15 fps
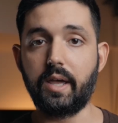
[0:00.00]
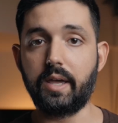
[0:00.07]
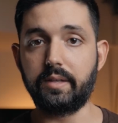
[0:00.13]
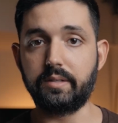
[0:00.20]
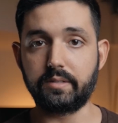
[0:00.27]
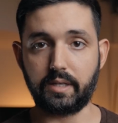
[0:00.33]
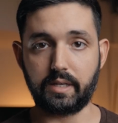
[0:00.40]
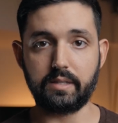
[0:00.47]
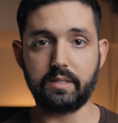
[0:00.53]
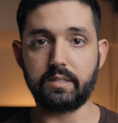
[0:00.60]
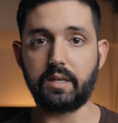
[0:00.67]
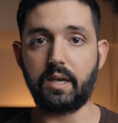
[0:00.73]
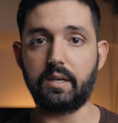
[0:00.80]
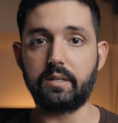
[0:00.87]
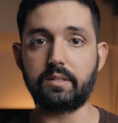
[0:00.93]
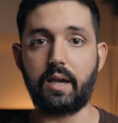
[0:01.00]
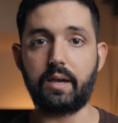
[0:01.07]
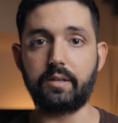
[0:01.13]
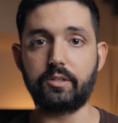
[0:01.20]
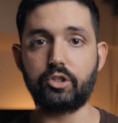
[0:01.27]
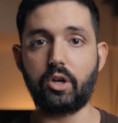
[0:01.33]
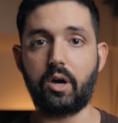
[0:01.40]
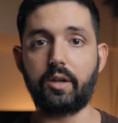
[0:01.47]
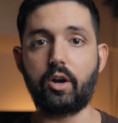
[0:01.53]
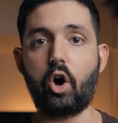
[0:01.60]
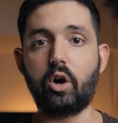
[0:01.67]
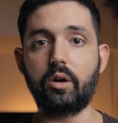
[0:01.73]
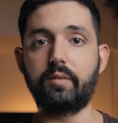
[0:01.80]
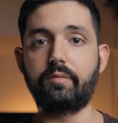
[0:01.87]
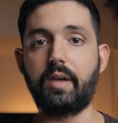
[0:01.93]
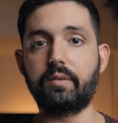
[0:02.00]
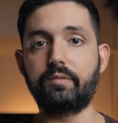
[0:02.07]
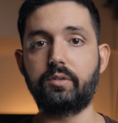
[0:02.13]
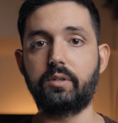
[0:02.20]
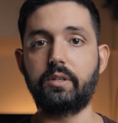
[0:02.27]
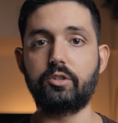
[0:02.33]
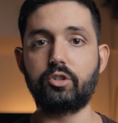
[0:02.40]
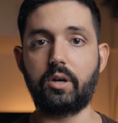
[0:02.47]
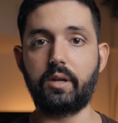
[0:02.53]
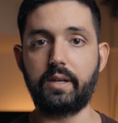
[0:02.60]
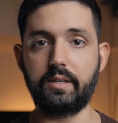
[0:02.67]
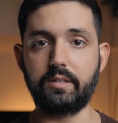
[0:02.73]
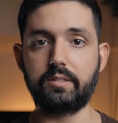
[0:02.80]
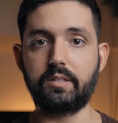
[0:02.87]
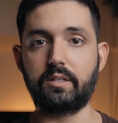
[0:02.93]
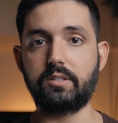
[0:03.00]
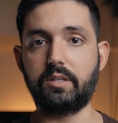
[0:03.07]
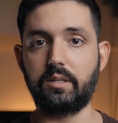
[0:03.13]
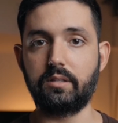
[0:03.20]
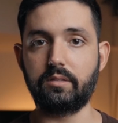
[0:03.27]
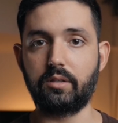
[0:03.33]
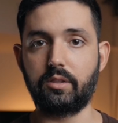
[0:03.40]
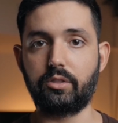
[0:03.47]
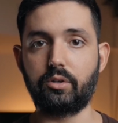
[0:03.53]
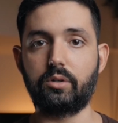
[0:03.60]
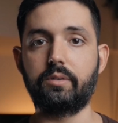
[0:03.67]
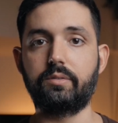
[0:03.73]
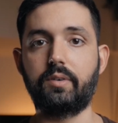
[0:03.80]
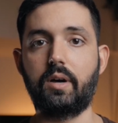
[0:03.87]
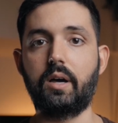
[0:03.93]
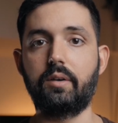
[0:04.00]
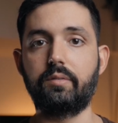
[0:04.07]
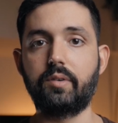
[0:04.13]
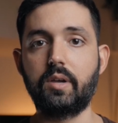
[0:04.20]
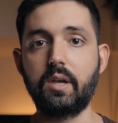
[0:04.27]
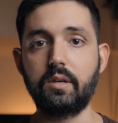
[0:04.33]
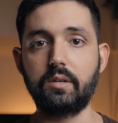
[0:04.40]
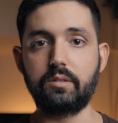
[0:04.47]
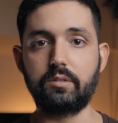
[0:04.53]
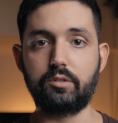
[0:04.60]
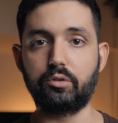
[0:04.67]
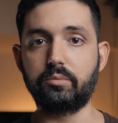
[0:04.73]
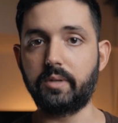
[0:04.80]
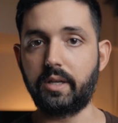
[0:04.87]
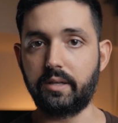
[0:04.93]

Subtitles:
lens, like in this case, I shot all of that footage on a 16-35 zoom